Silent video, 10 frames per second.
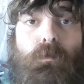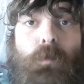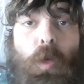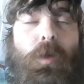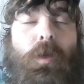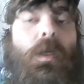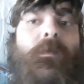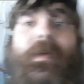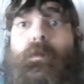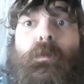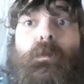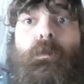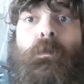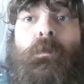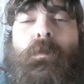or nothing.
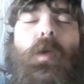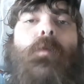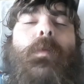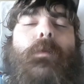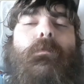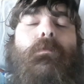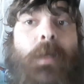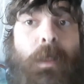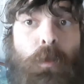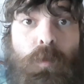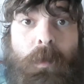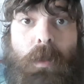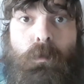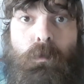They are being mean to me.